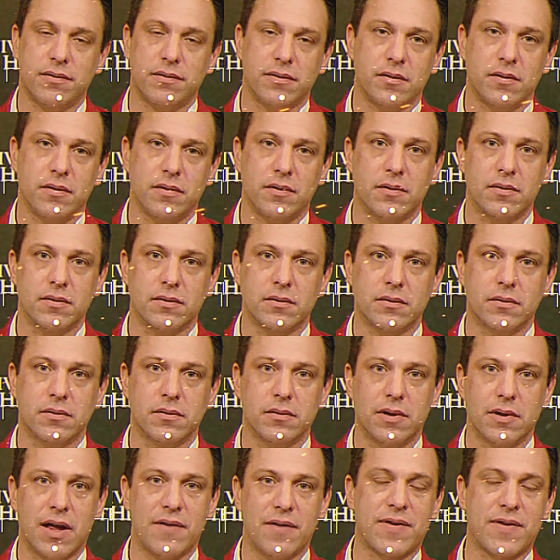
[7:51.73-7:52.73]
He's got the
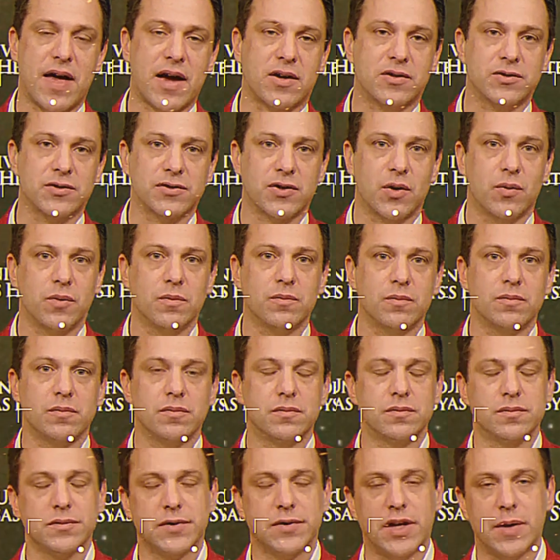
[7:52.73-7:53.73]
swagger you need
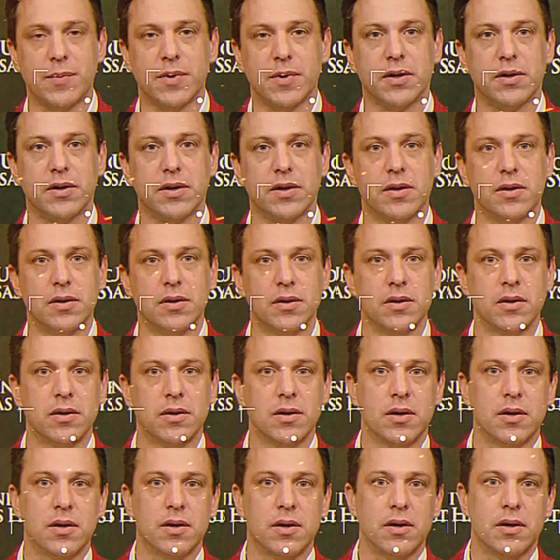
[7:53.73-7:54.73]
on the outside.
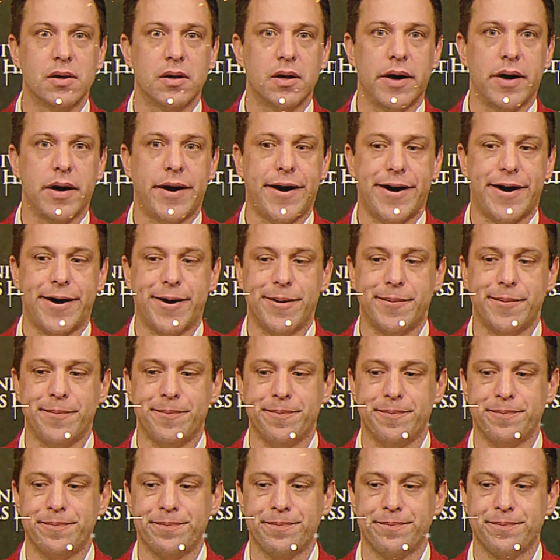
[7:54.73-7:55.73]

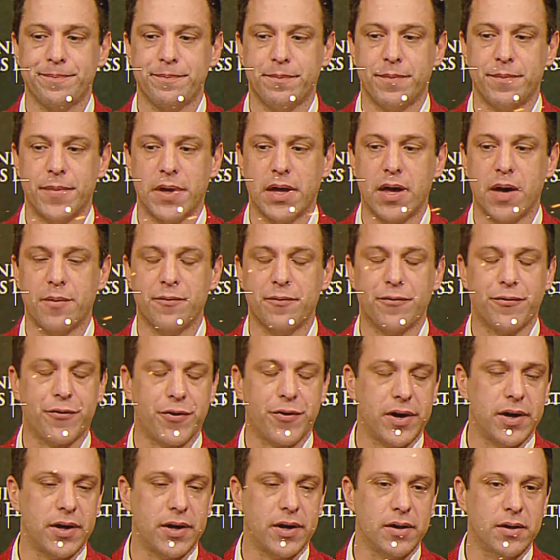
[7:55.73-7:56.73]
Quick question for
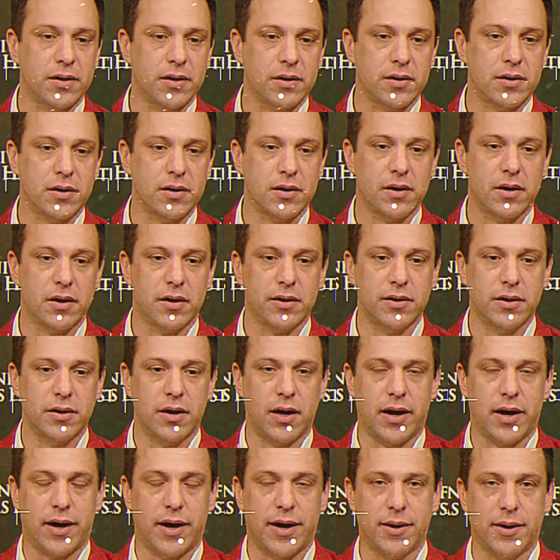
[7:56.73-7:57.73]
you.
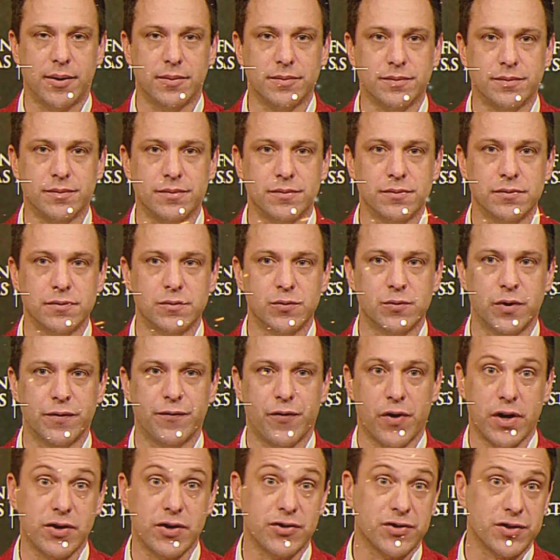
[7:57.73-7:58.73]
Who do you think
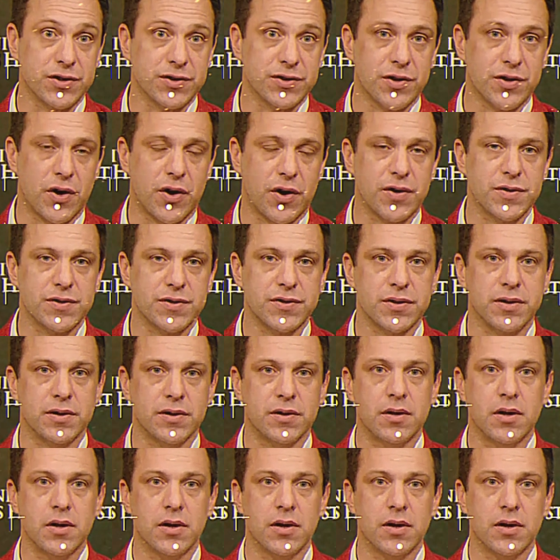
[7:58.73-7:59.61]
leads the Chiefs in